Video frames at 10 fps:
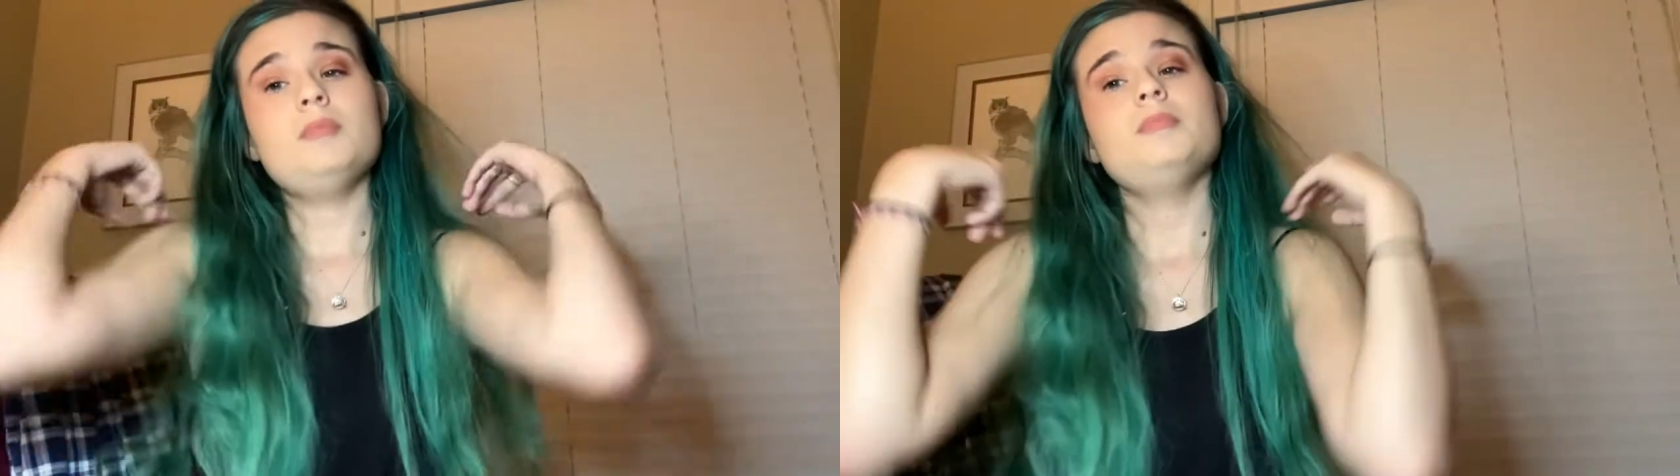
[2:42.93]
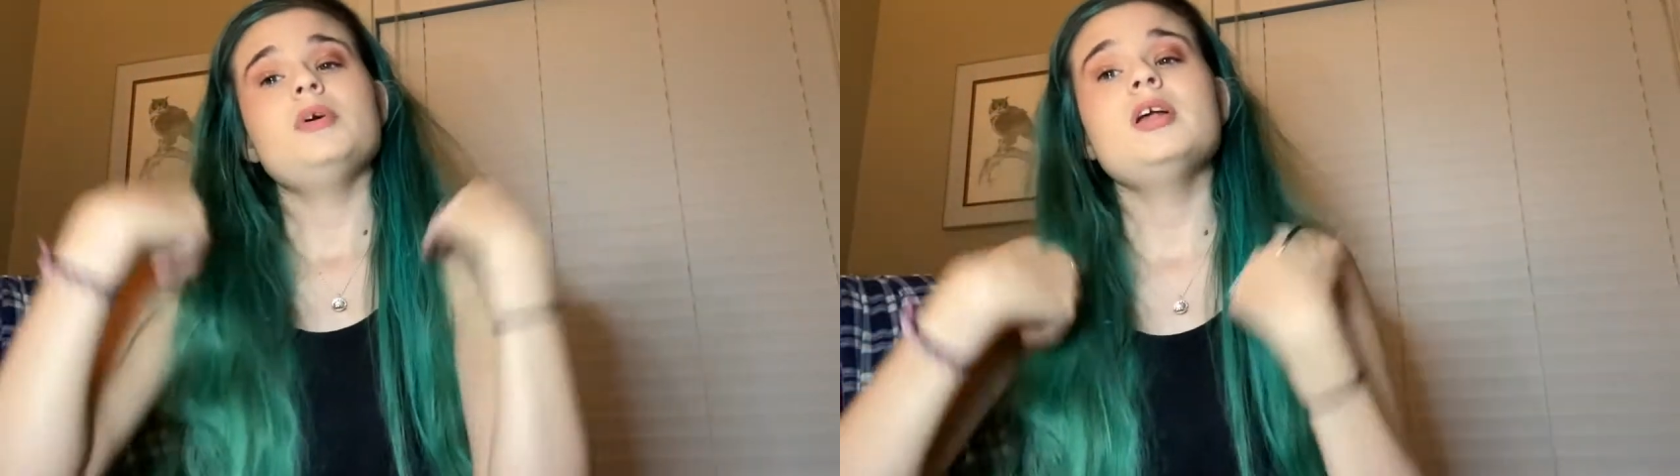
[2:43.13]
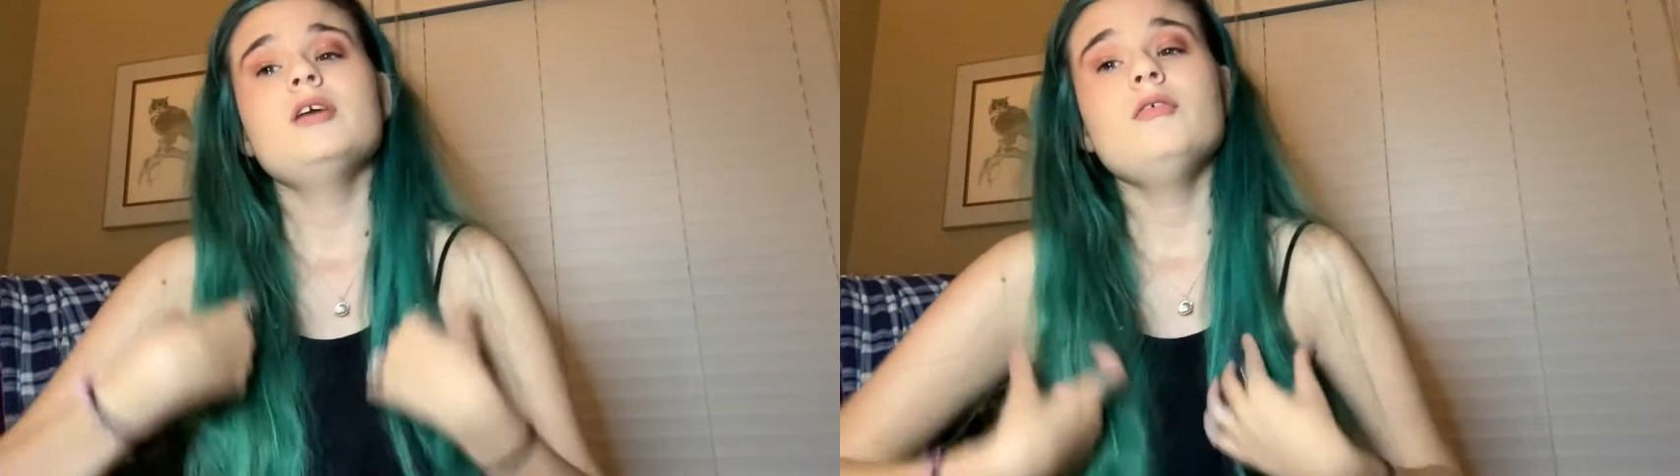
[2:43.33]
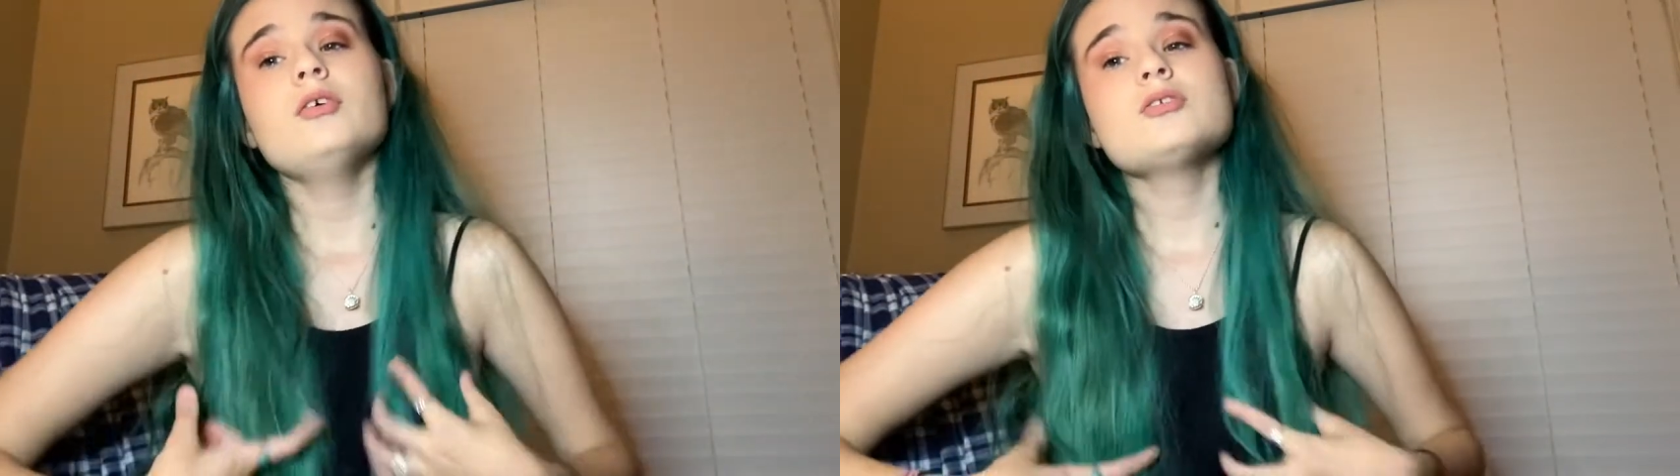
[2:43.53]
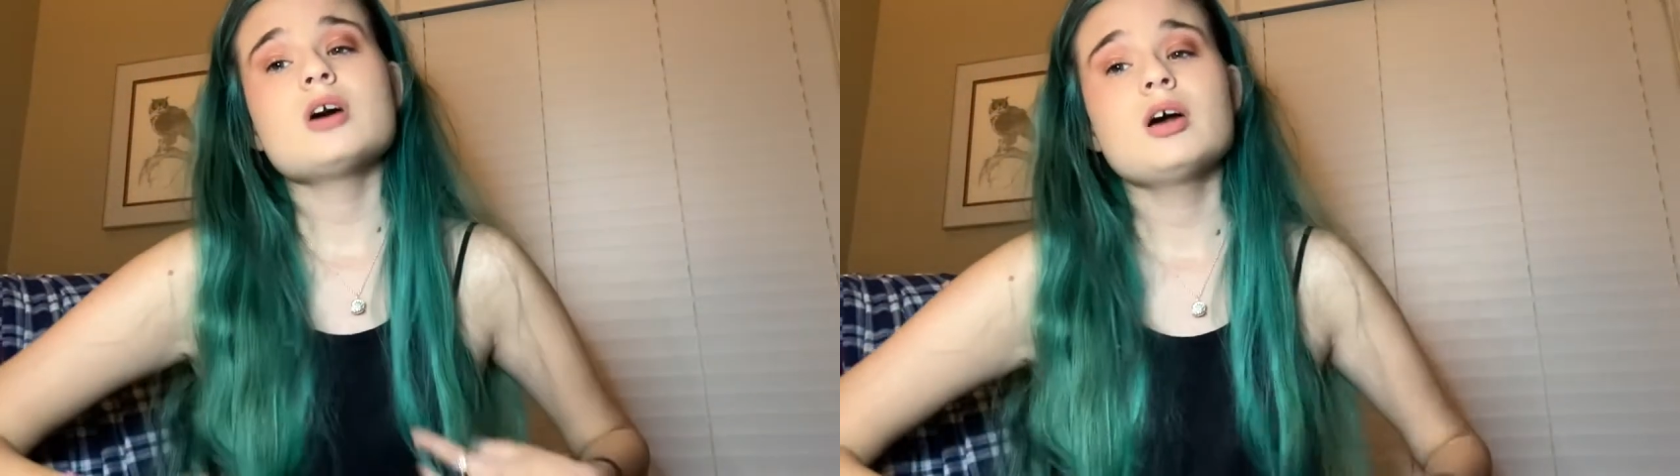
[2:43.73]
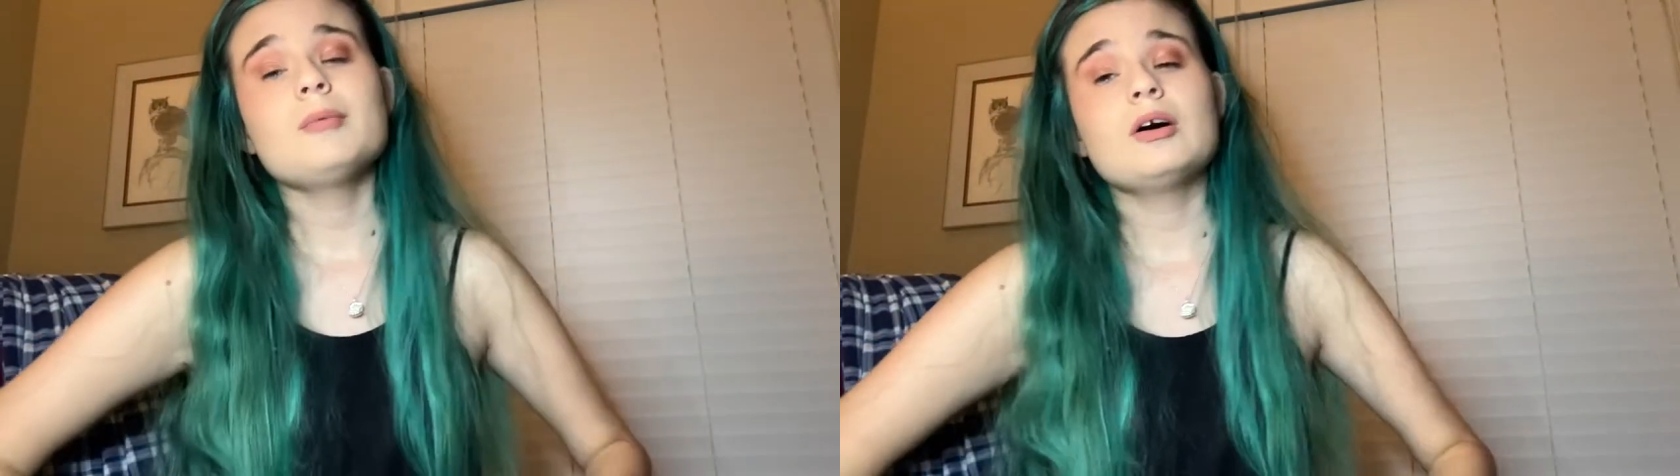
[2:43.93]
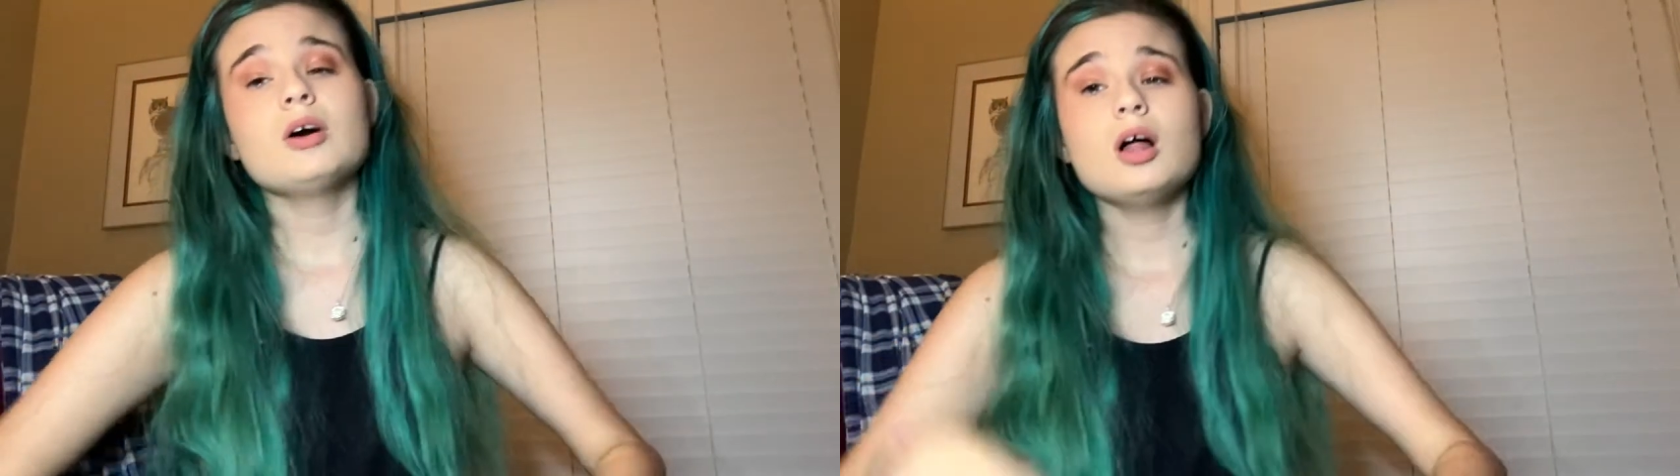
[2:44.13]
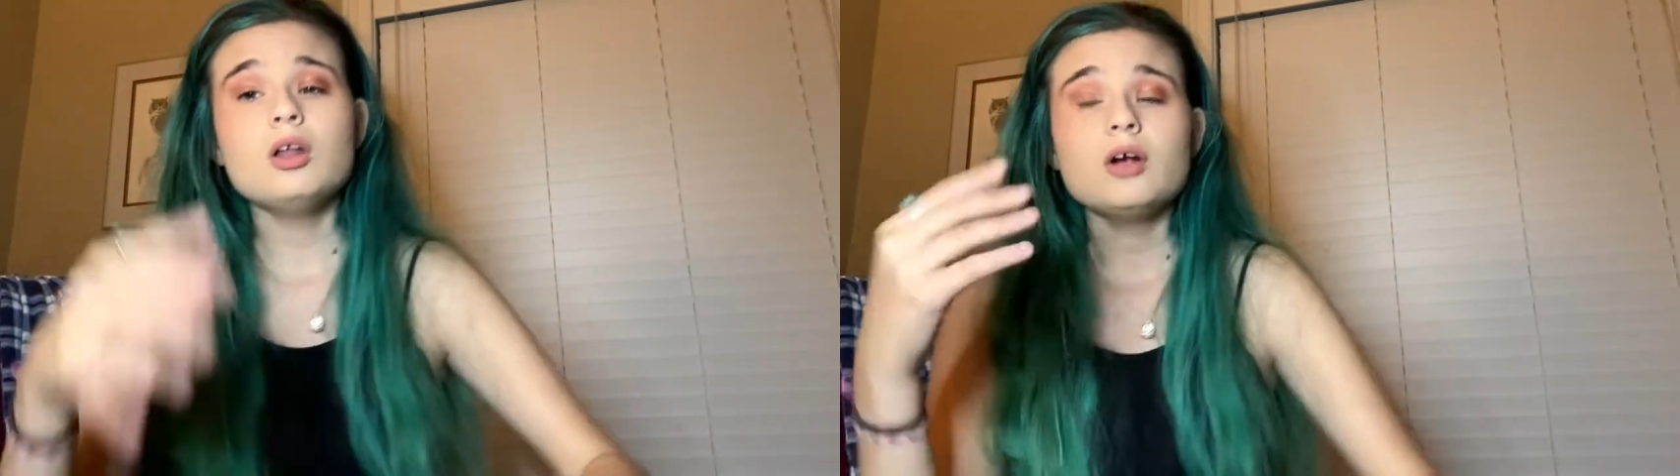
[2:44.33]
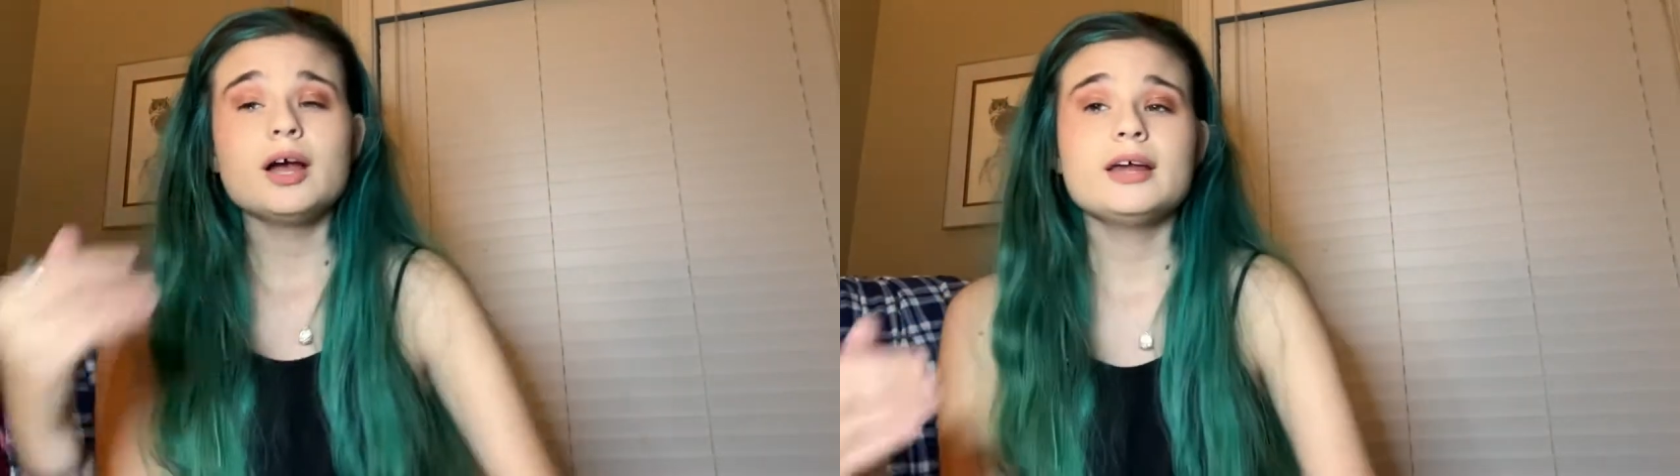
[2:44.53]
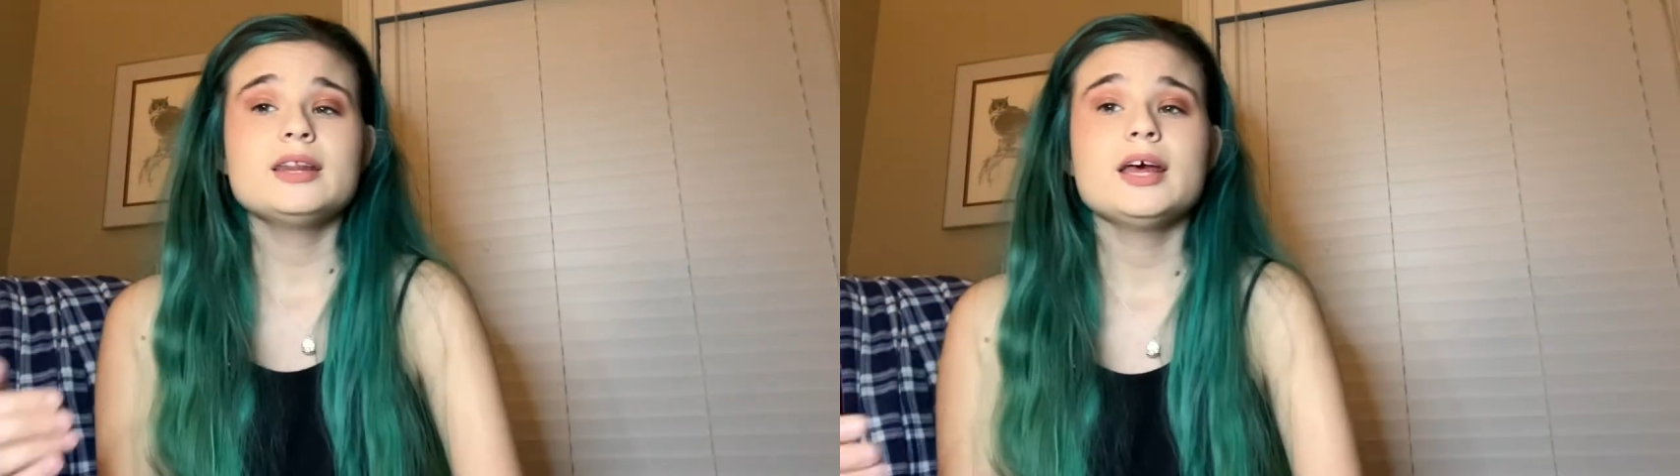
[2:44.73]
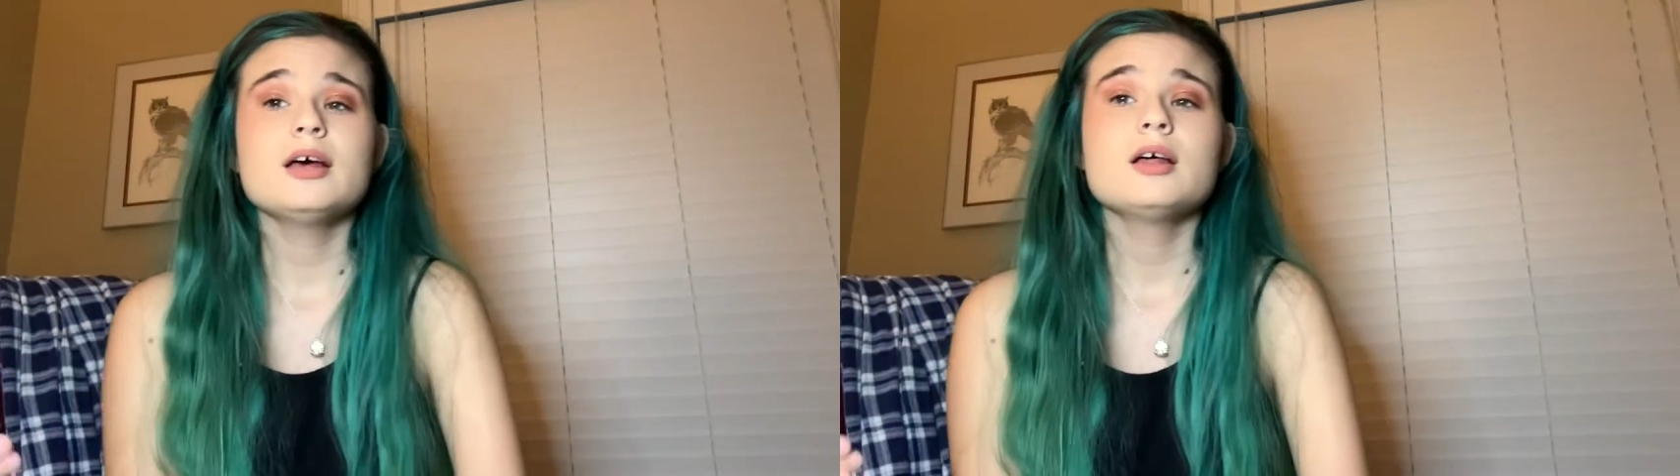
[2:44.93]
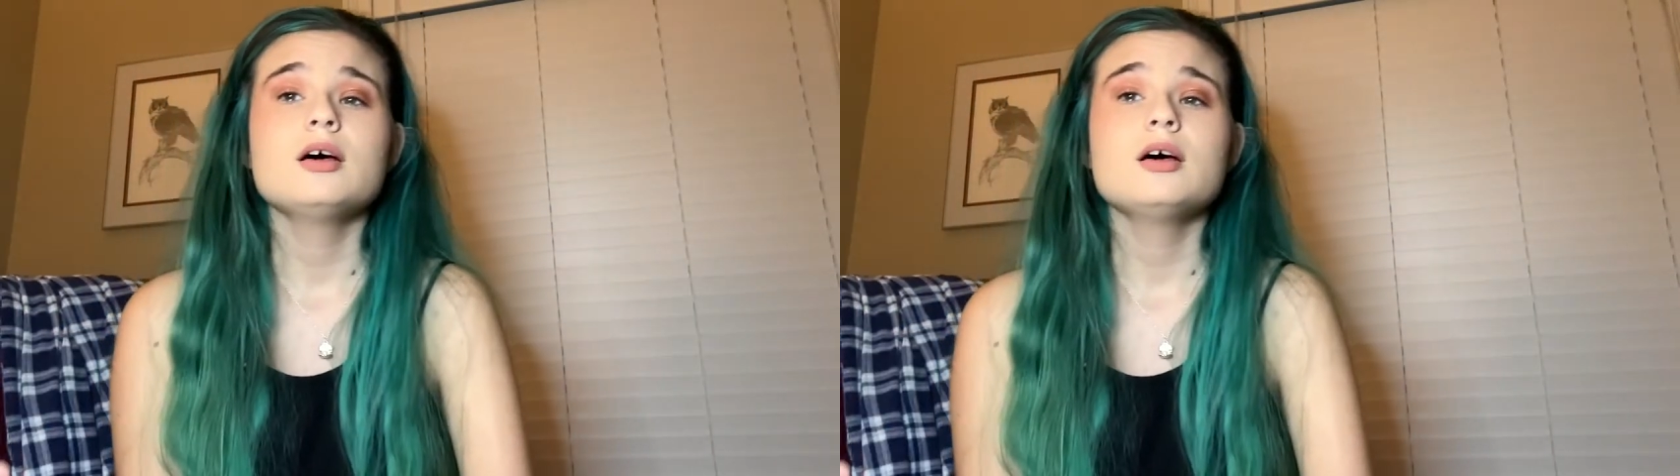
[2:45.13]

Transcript: but if you're talking about coloring, I think,